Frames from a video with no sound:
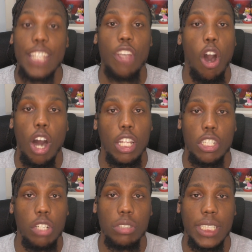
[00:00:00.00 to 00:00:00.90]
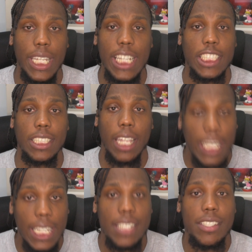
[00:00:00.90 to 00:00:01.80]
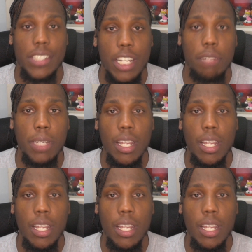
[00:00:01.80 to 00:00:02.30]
It's all of those things, ladies and gentlemen.